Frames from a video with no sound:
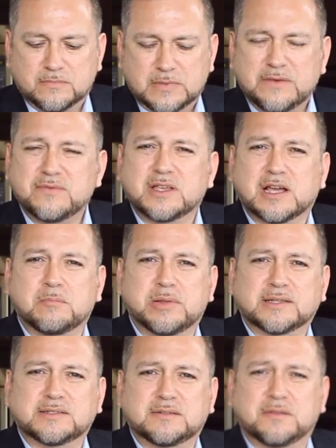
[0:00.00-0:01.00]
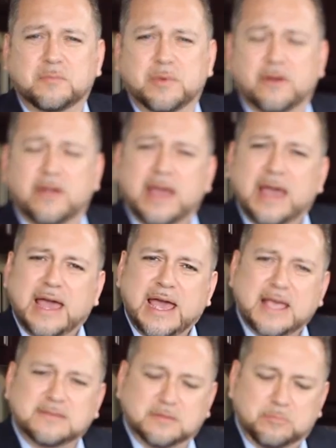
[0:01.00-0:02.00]
even the complexity of the beer,
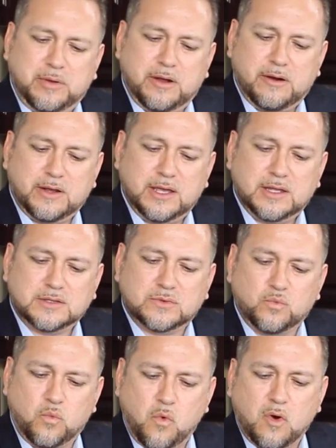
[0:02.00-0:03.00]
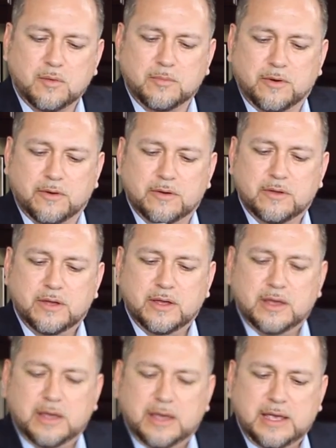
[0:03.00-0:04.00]
as the beer gets warmer,
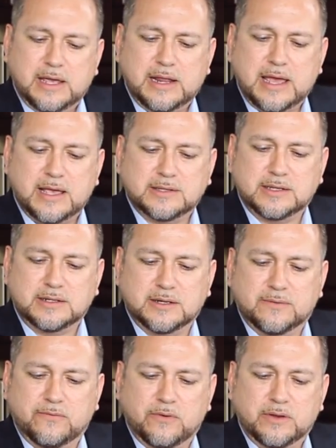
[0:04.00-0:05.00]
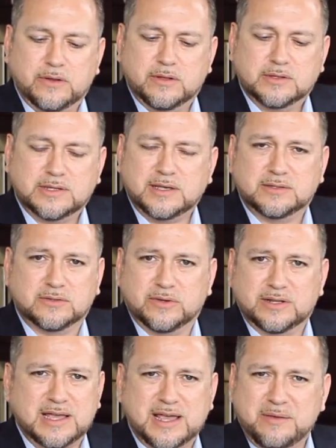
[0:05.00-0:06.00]
it has a different taste to
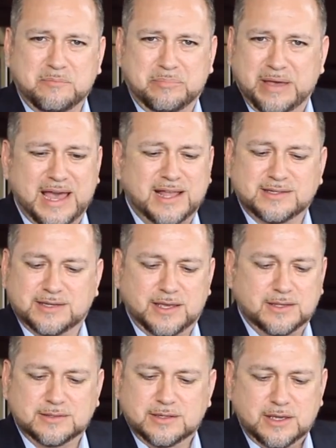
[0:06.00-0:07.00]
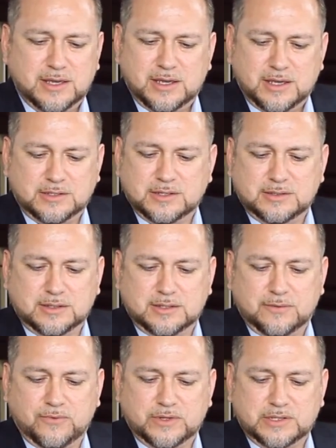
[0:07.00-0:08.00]
it. Not a bad taste, it's just a
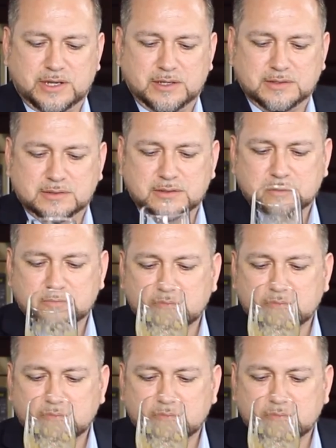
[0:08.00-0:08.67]
different taste.